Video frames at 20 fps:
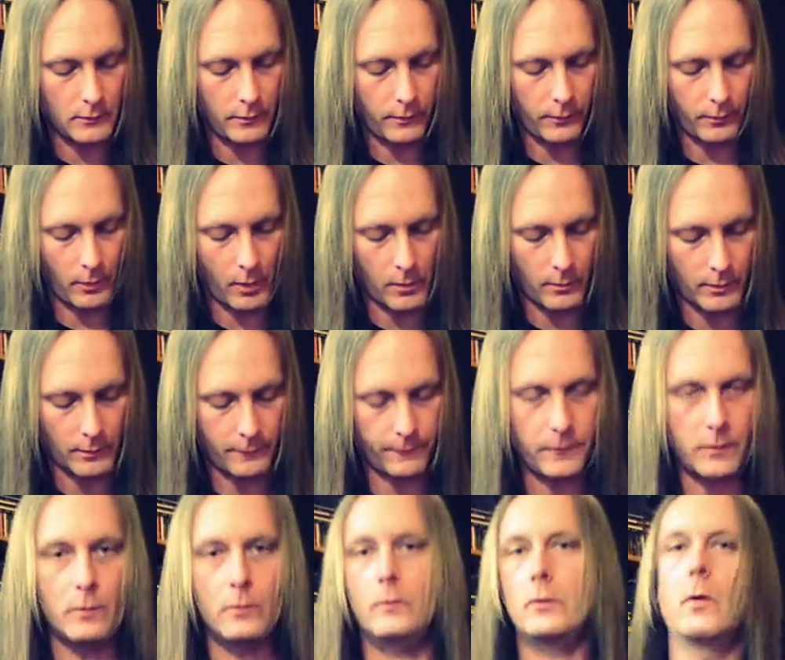throw in a
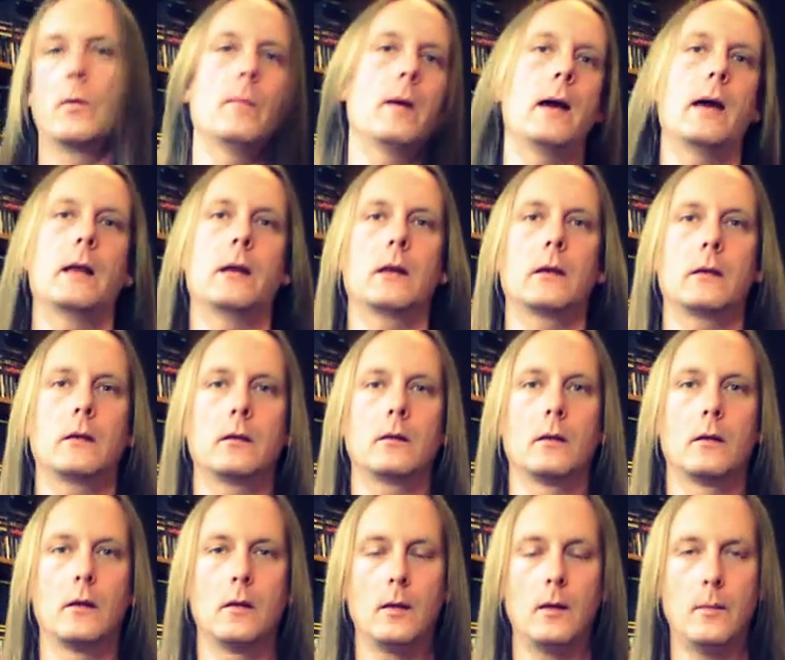few chromatic
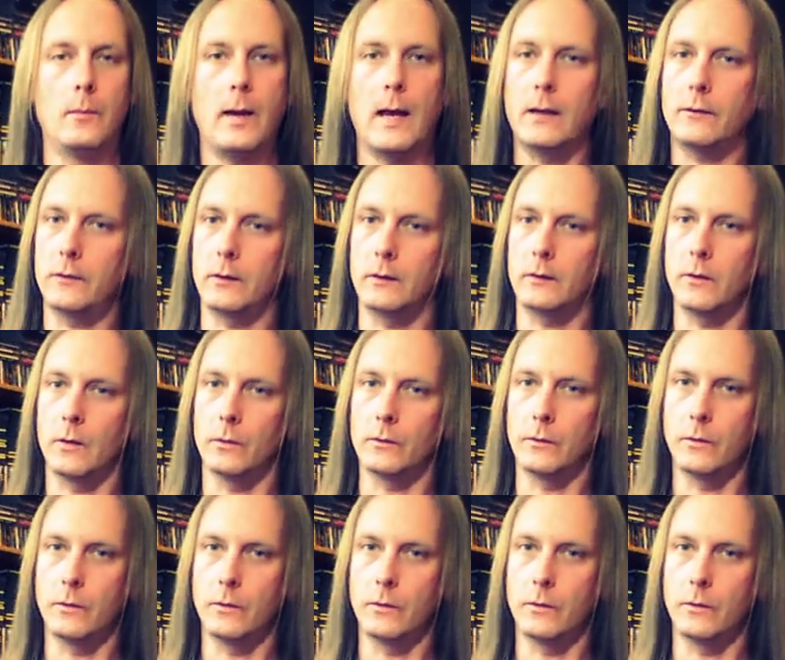passing tones.